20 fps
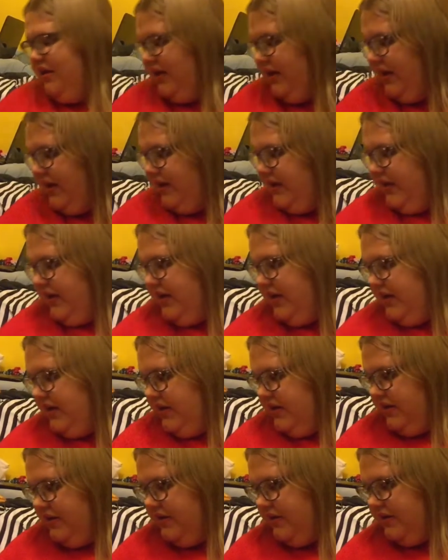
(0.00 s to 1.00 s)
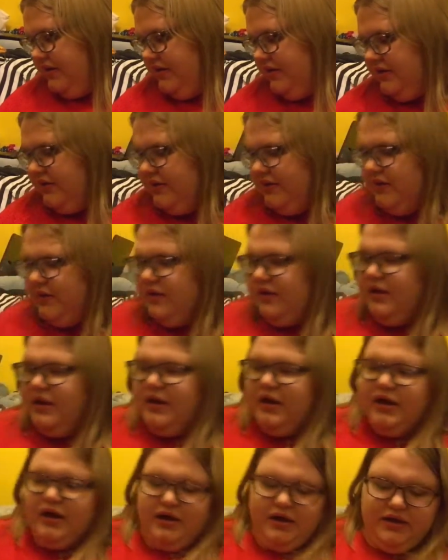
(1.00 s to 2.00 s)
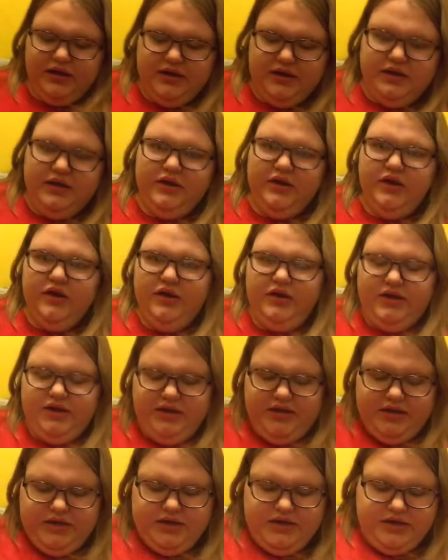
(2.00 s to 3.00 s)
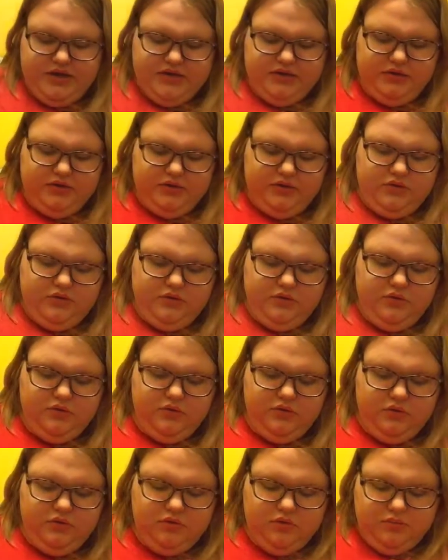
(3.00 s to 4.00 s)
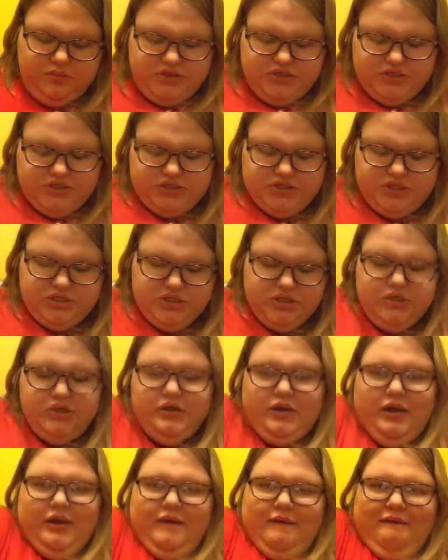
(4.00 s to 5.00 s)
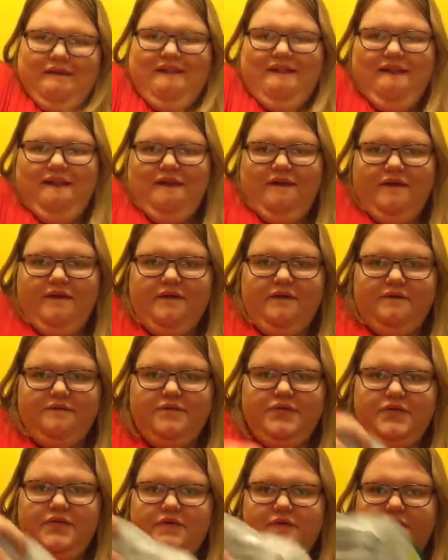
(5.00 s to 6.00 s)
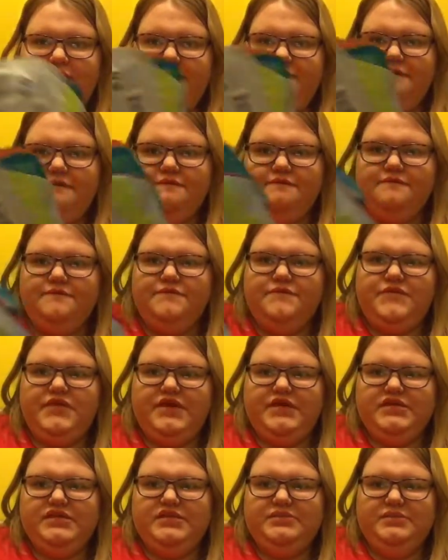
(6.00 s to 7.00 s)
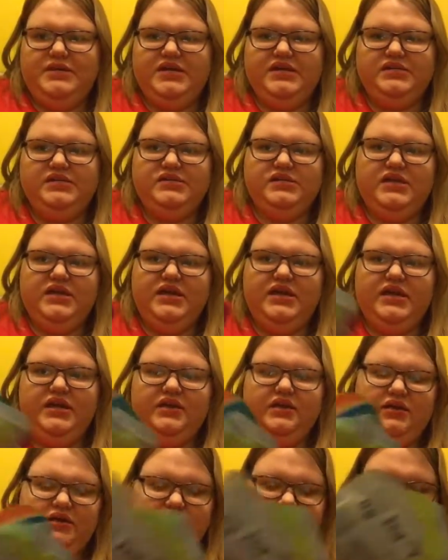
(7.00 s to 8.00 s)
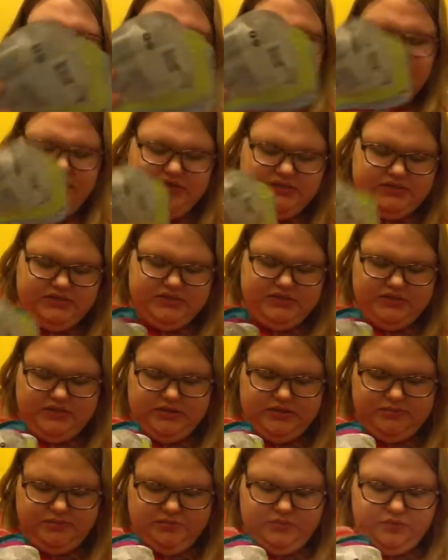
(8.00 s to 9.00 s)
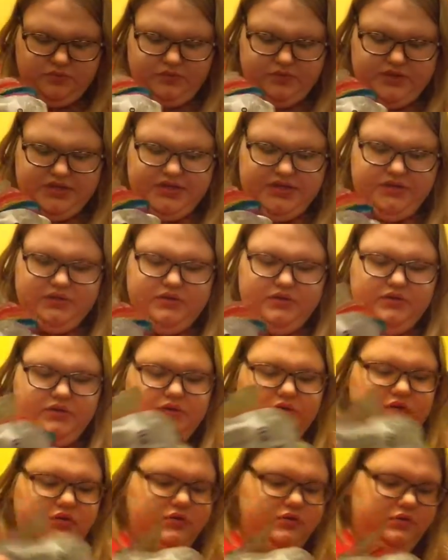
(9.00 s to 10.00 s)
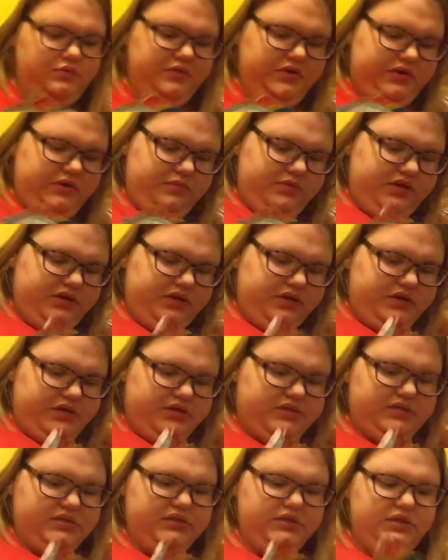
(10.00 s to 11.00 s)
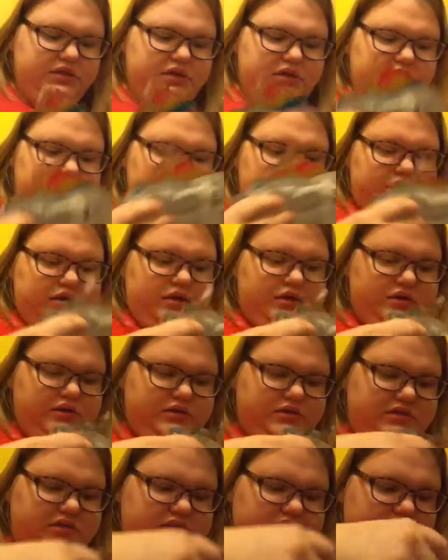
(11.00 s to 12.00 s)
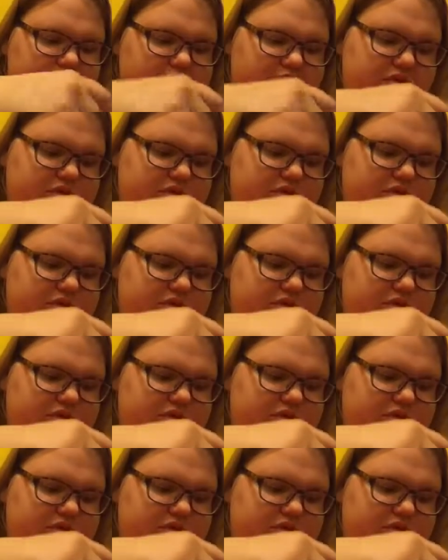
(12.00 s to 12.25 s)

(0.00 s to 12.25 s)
And then in here, I got a whole bunch of face masks, and I had to get some away to be because some